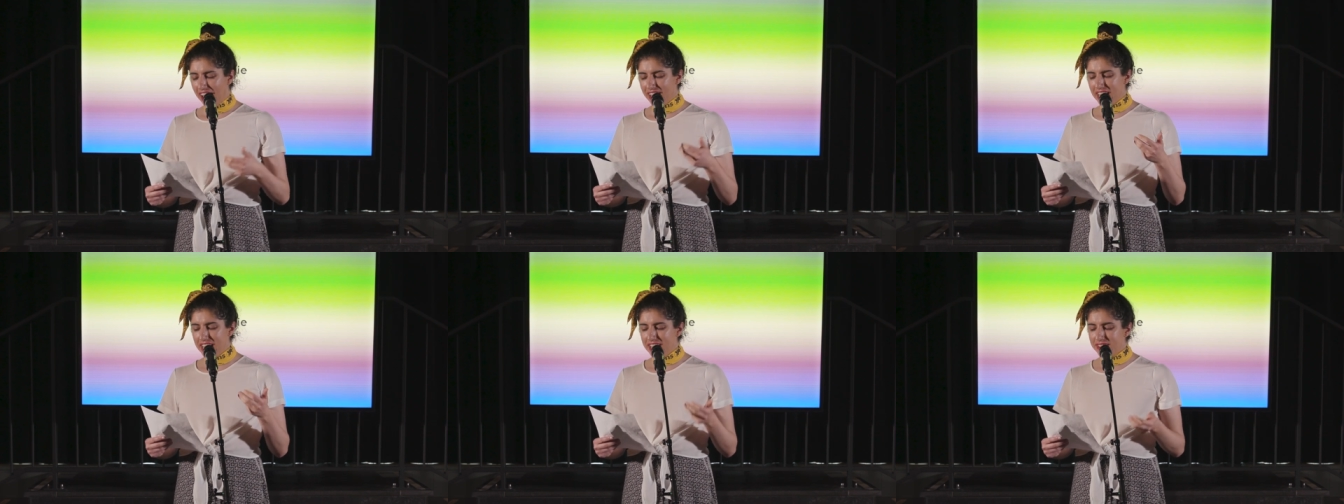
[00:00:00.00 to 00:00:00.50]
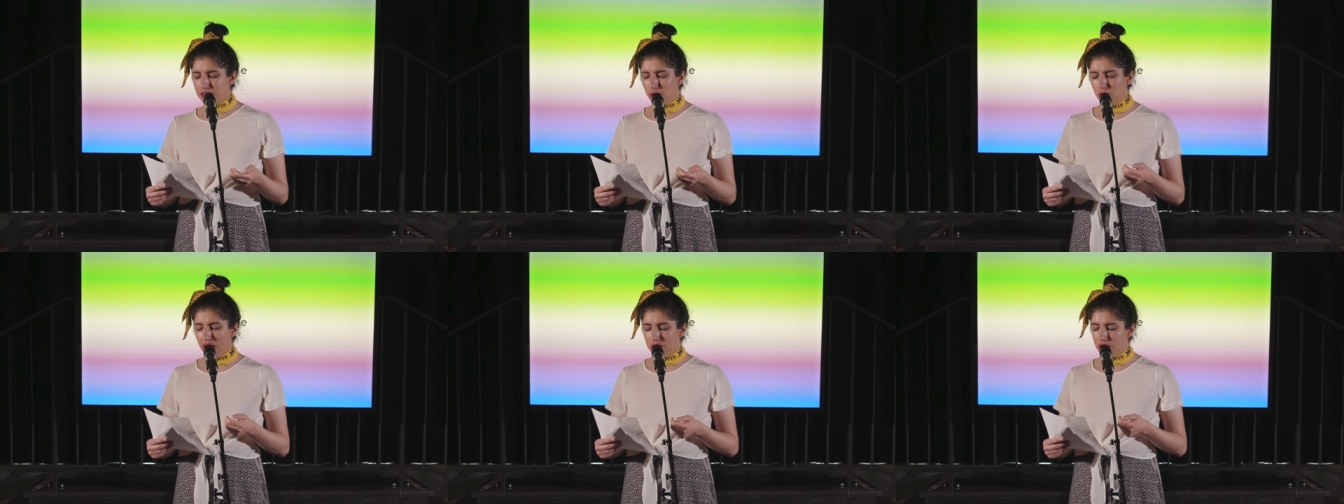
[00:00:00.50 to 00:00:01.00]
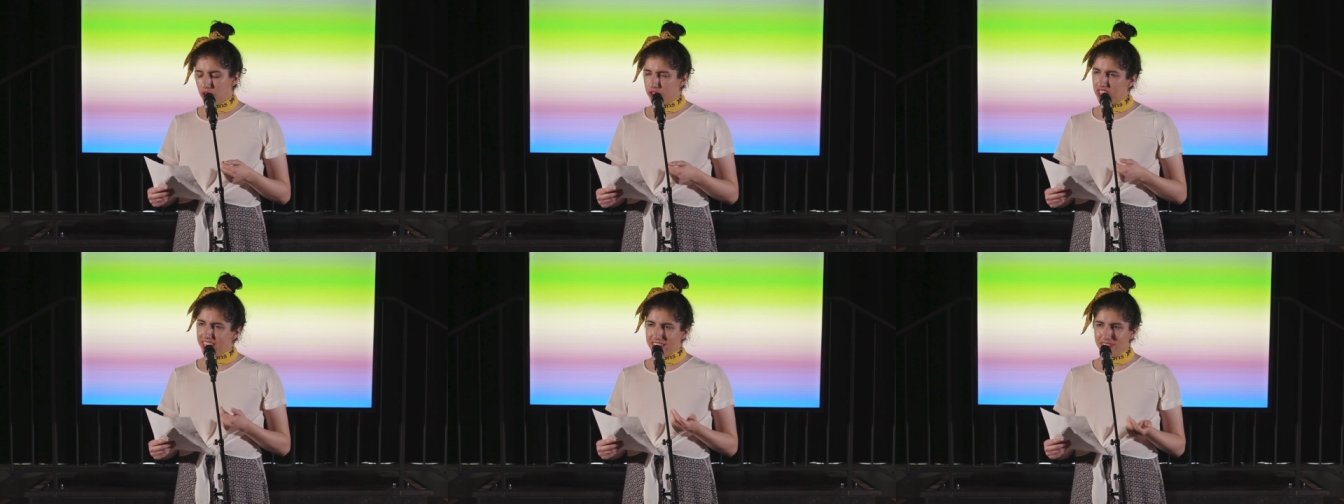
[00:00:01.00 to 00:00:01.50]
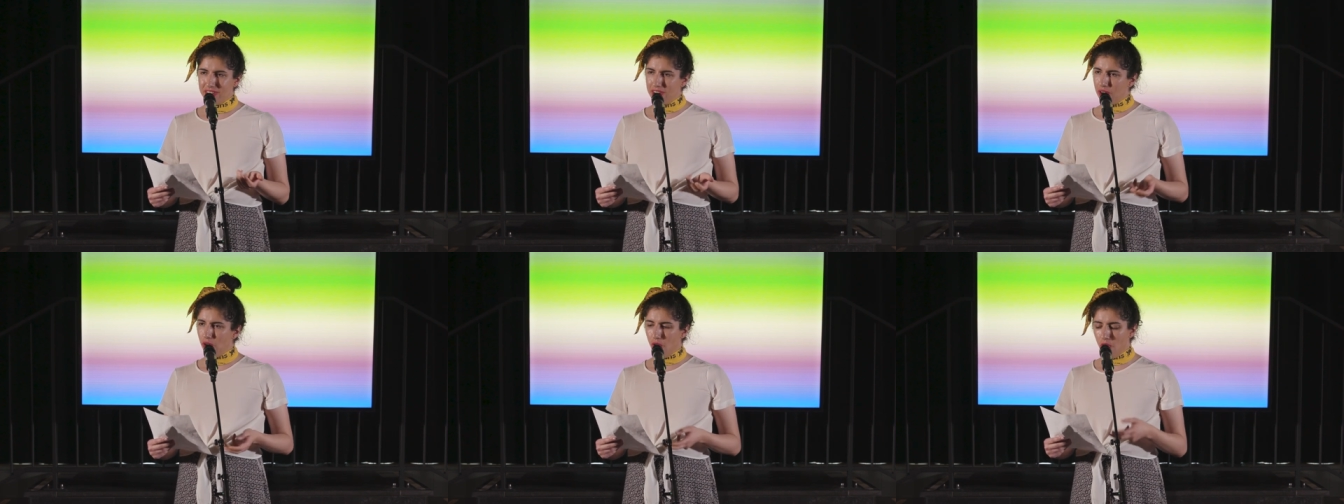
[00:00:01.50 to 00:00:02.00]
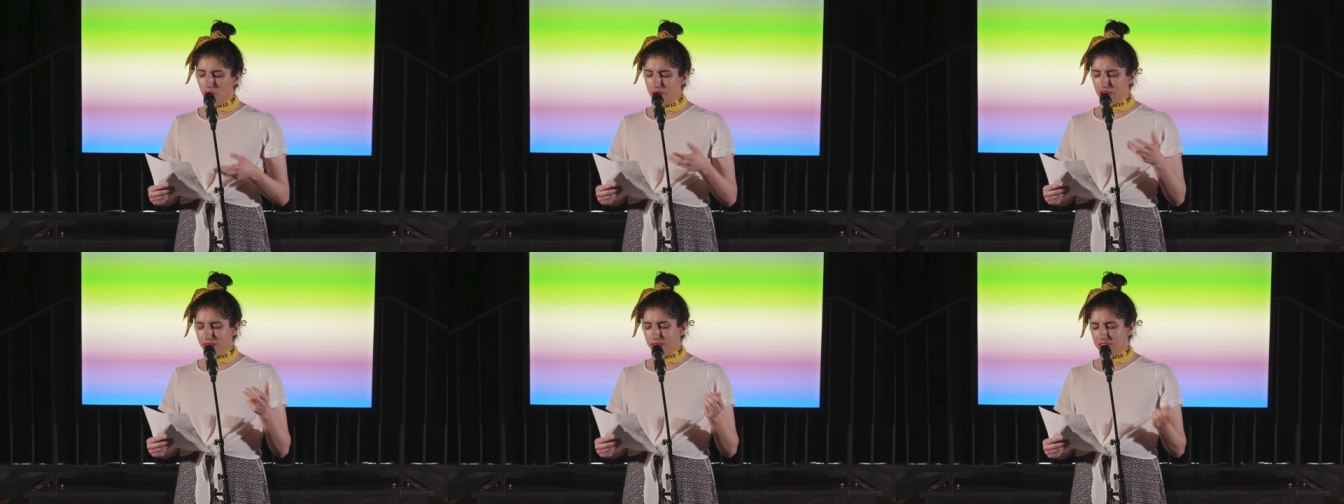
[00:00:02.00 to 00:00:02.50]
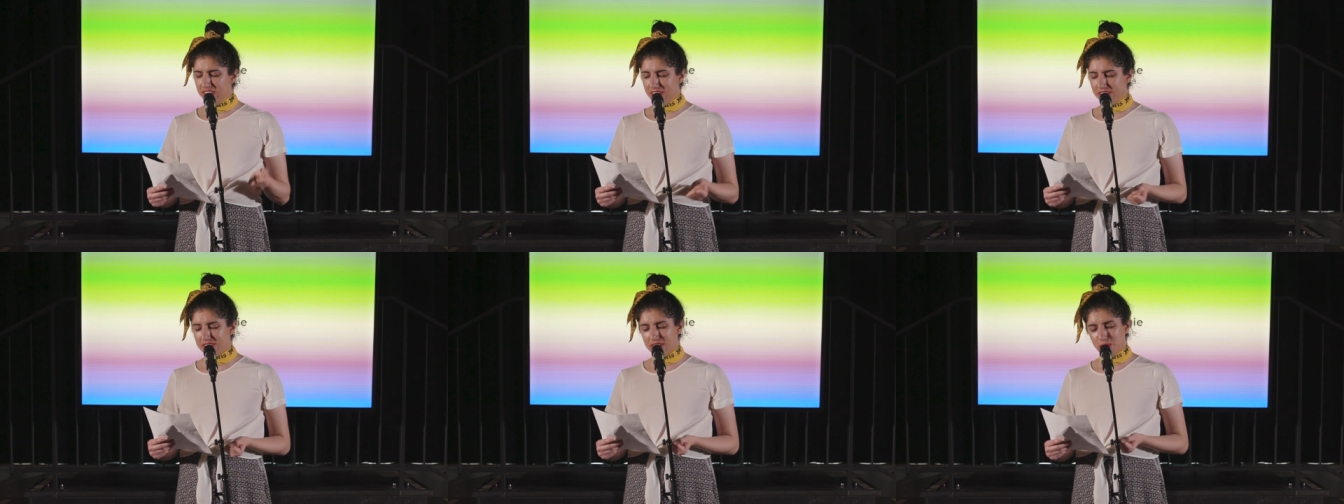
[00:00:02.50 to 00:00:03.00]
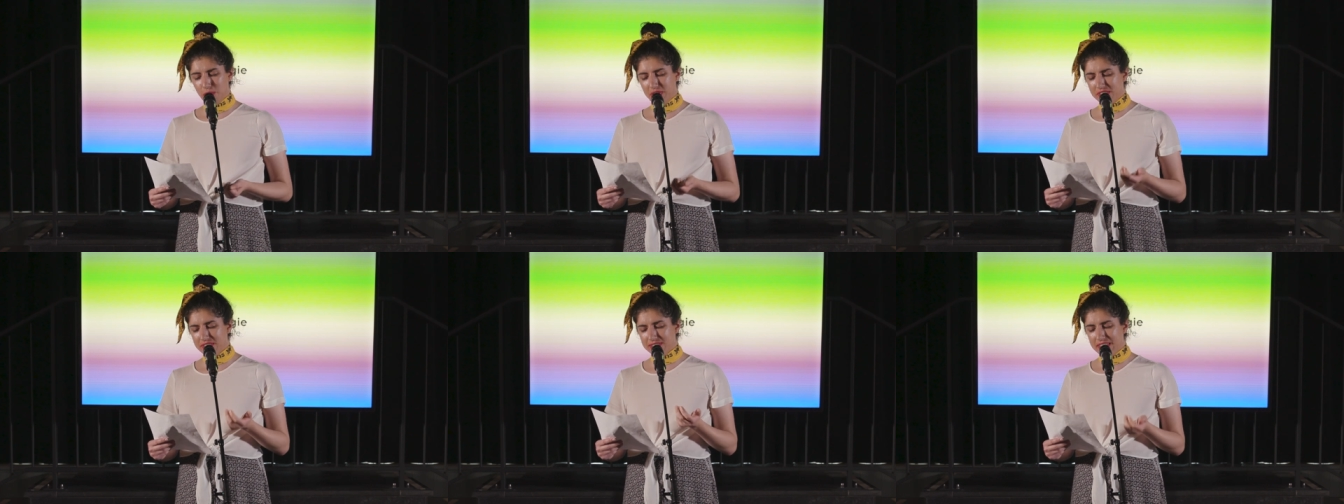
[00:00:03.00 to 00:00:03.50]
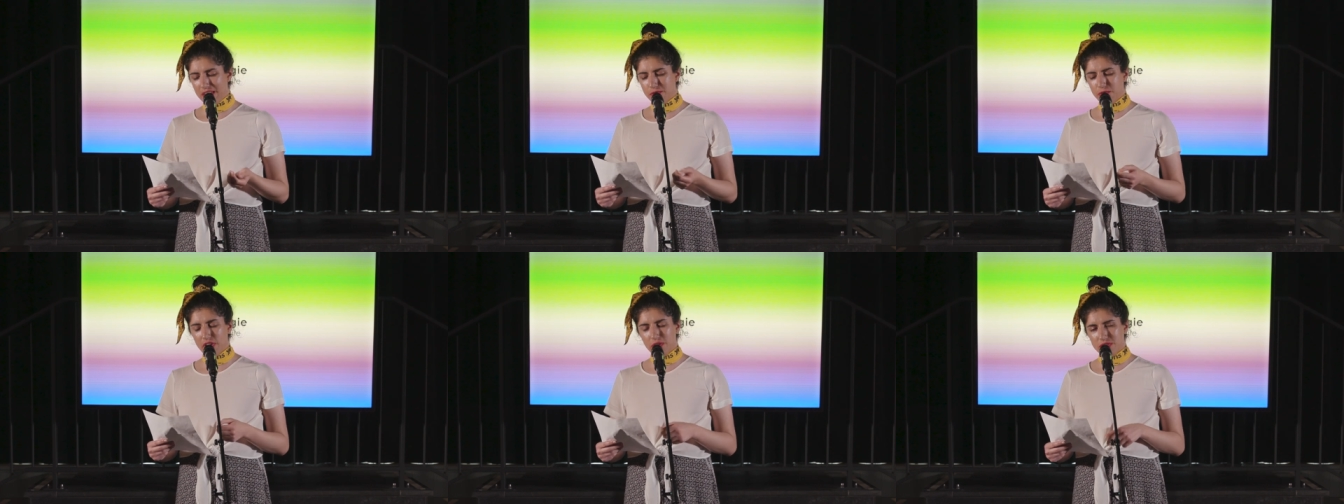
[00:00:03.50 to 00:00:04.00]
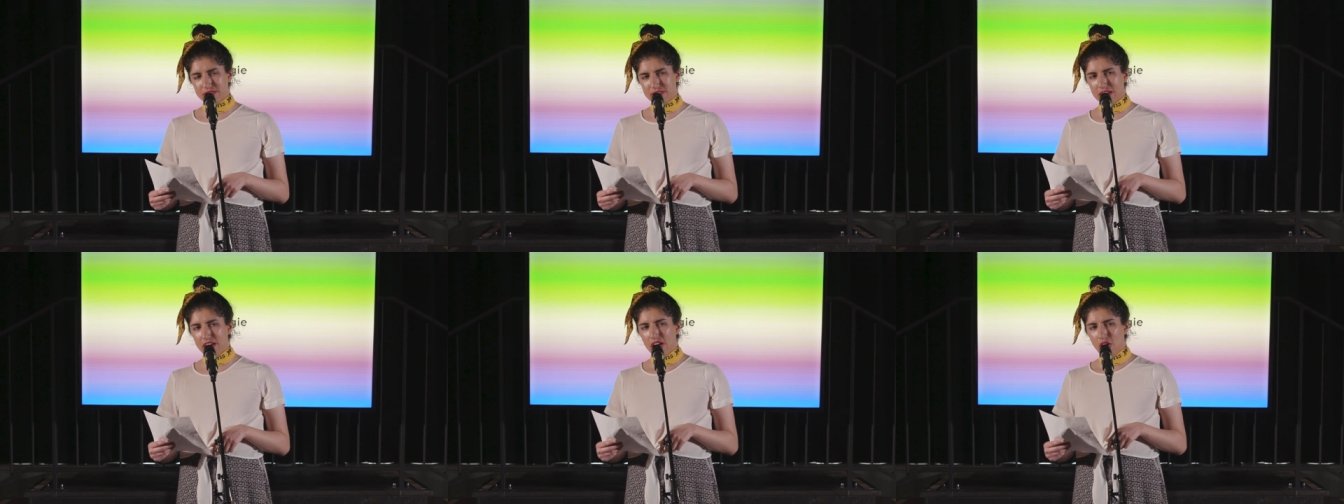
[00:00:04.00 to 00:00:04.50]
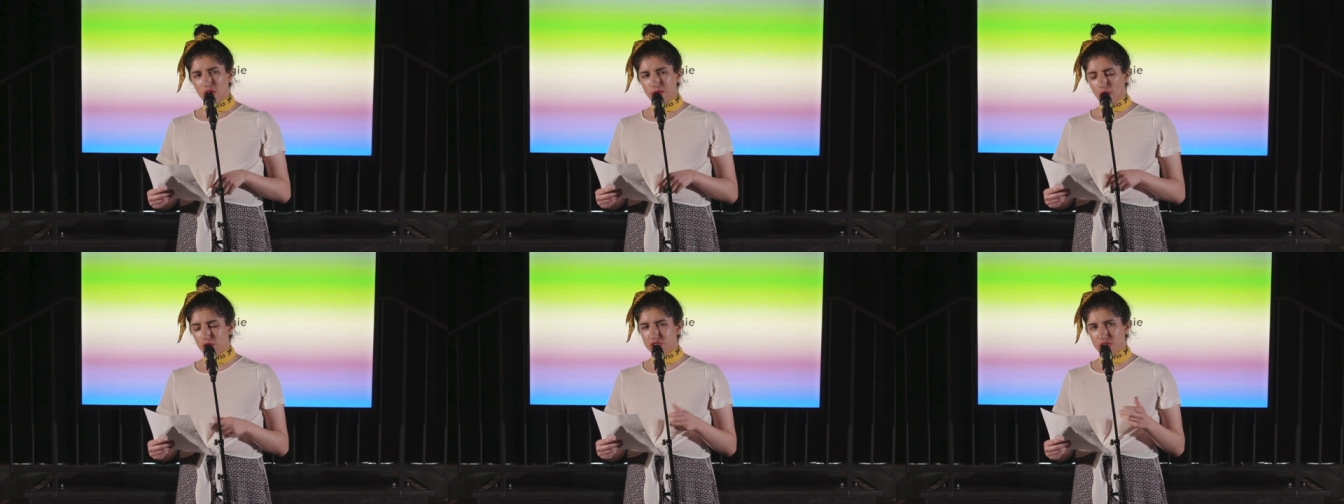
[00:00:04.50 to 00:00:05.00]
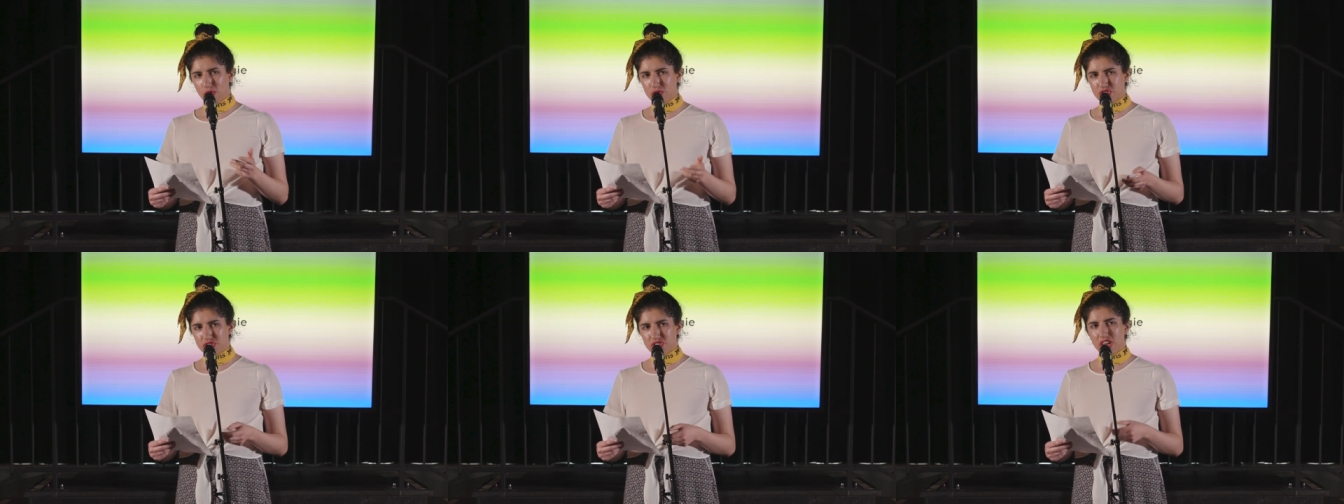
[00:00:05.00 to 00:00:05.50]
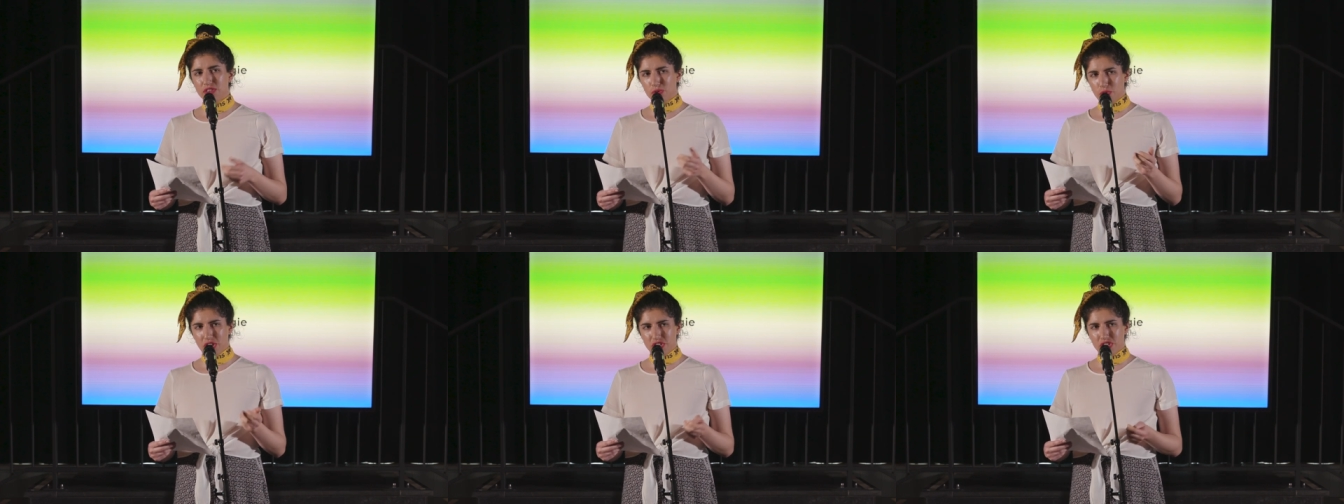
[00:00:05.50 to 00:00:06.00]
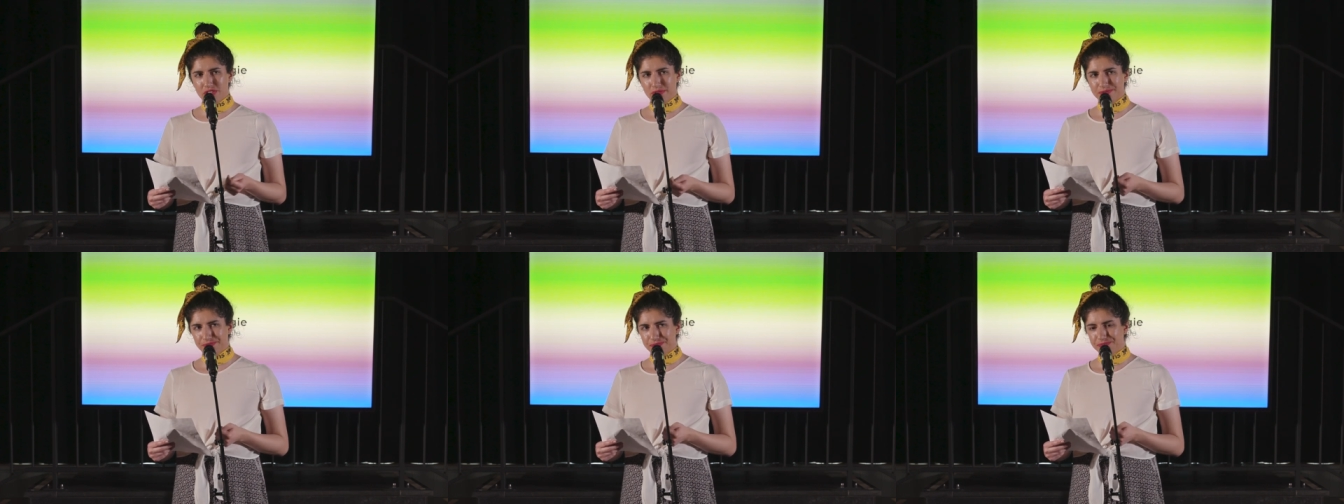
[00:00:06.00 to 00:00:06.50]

at least we are not killed or hit with the same frequency of other countries in our region.